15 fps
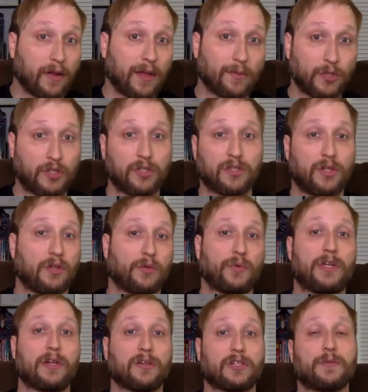That was just a
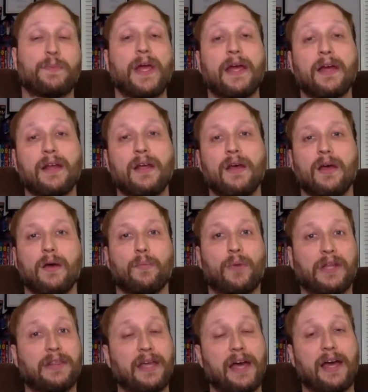three year span.
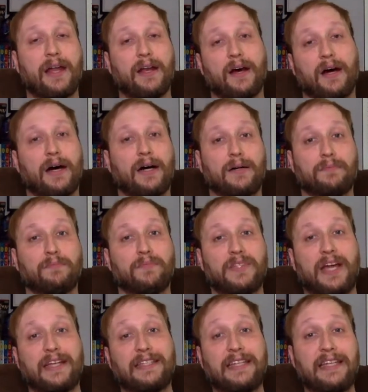But then um,
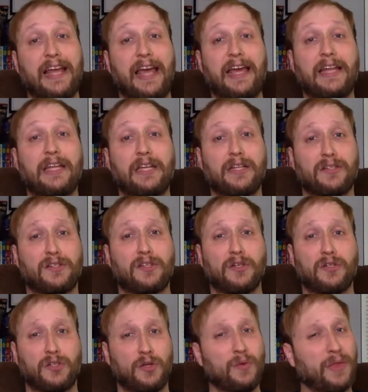1980 to
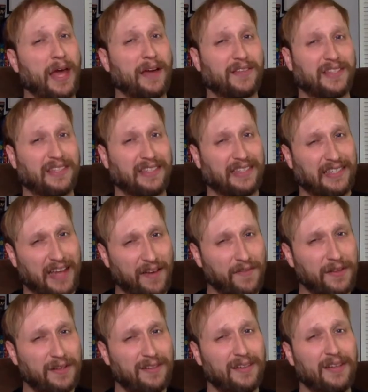
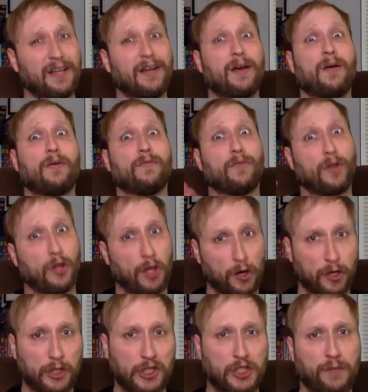2007
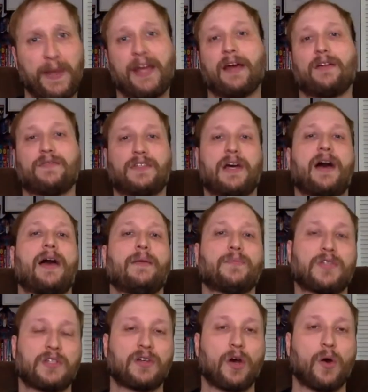large span of time.
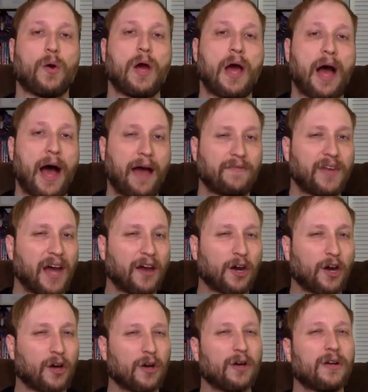So I've not
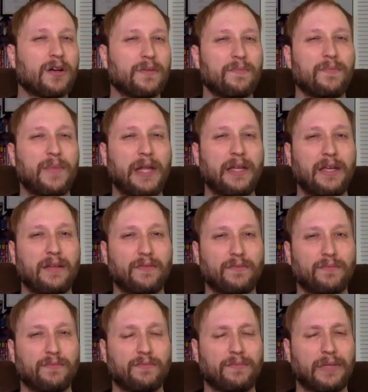heard many
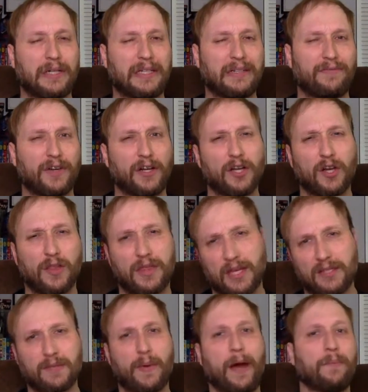uh, very good
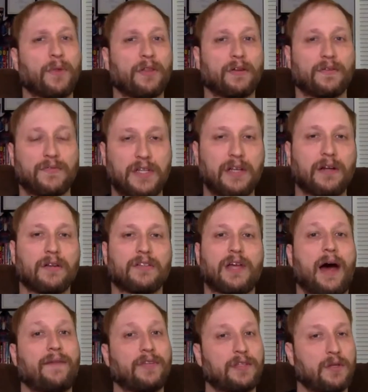things about Mother of Tears.
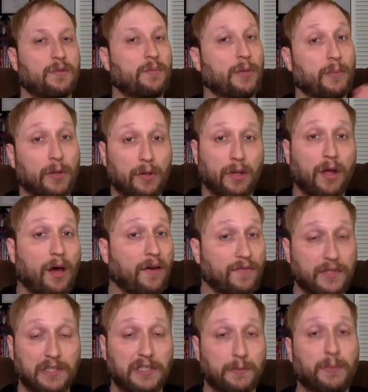Obviously, people love
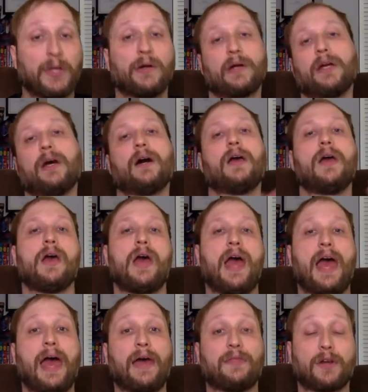Suspiria,
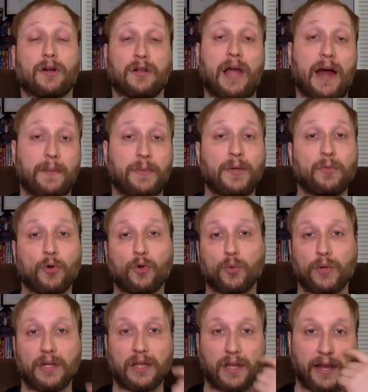and there are a lot of people who
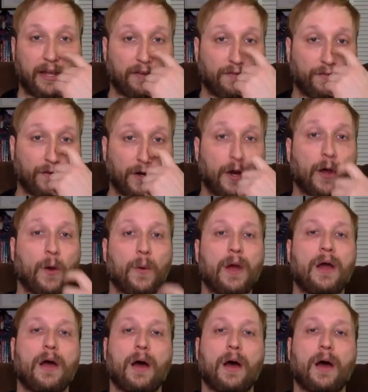really like Inferno.